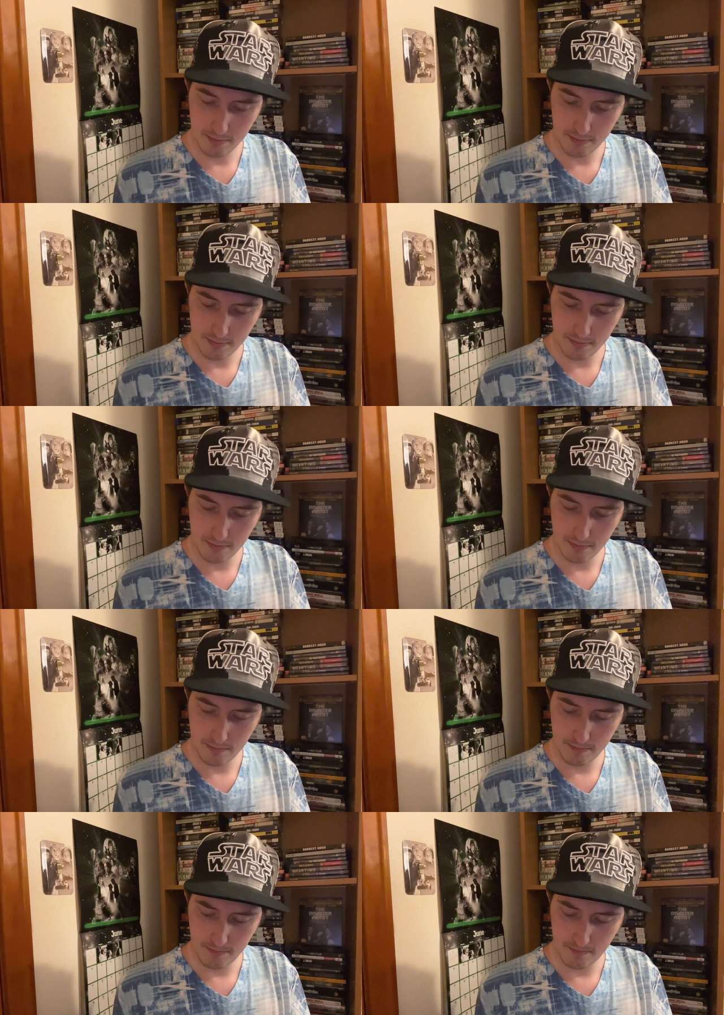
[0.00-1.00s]

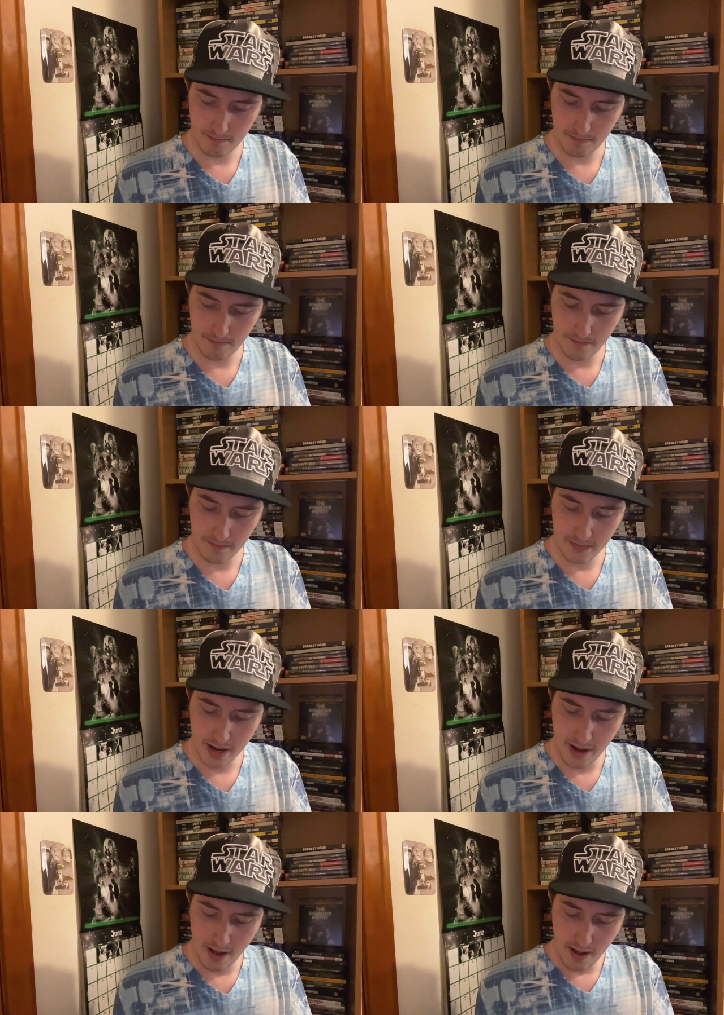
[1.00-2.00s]

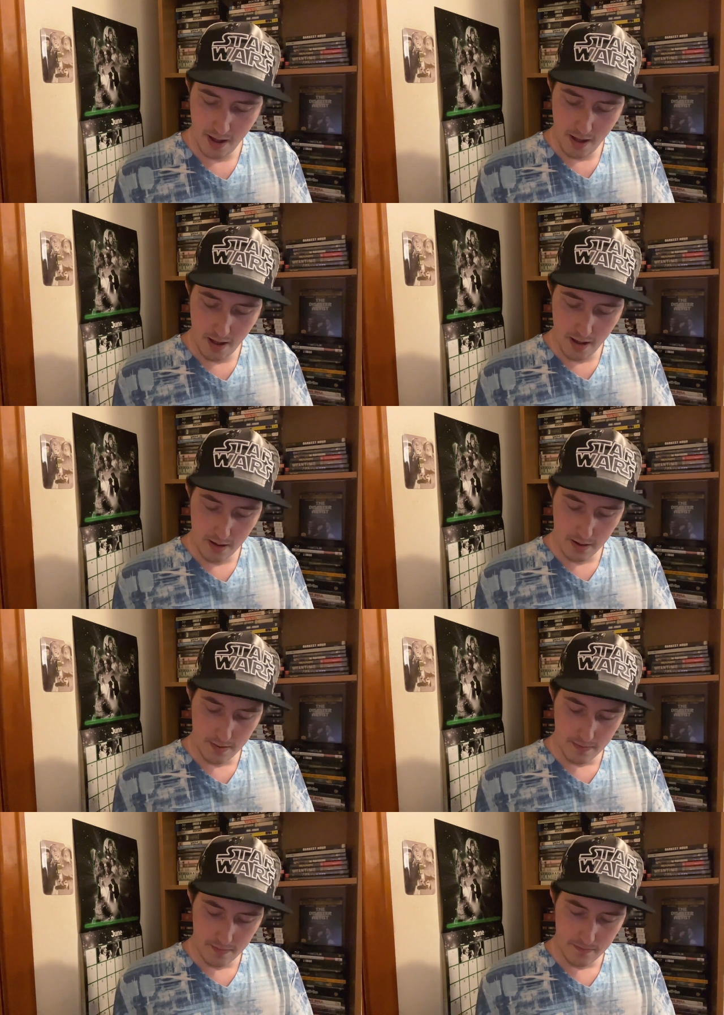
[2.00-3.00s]

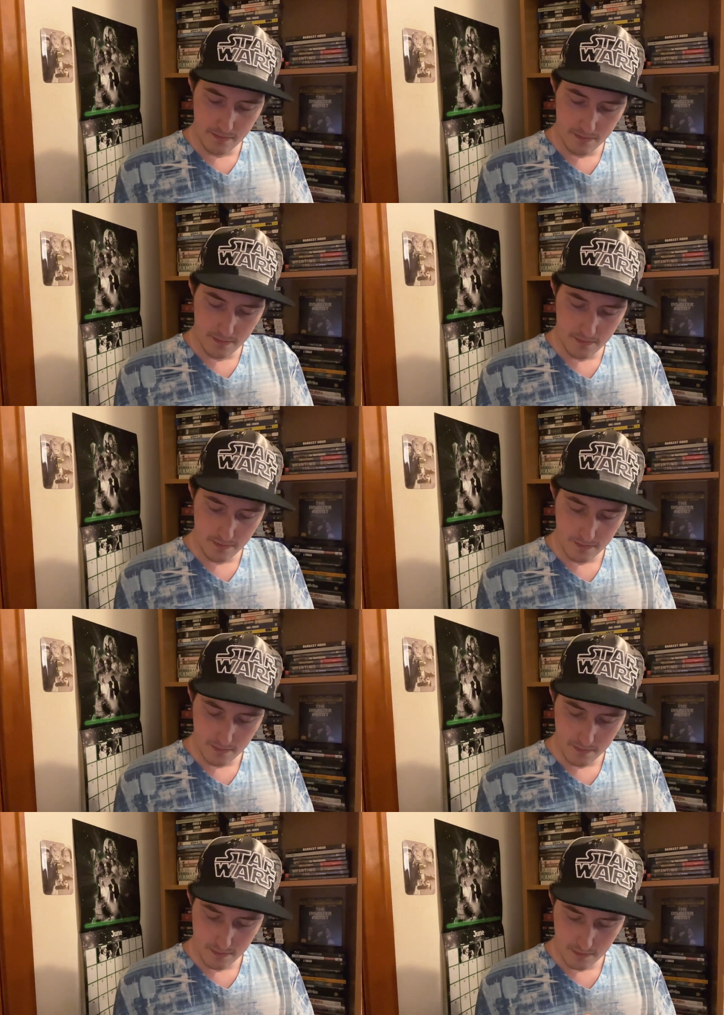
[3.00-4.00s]

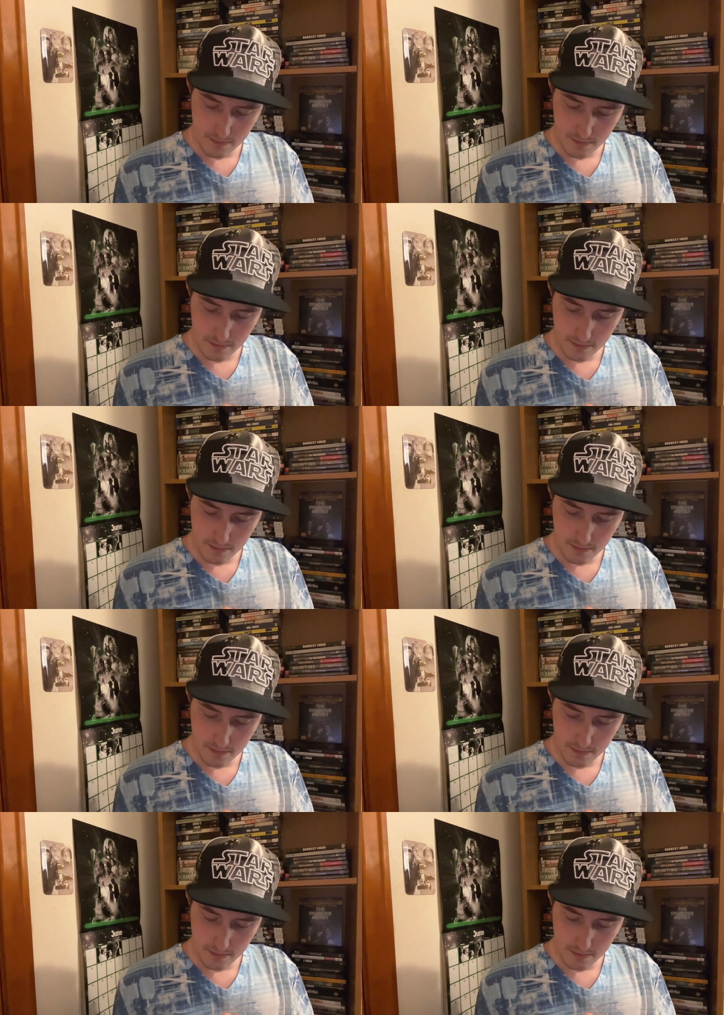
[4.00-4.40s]
Nobody speaks.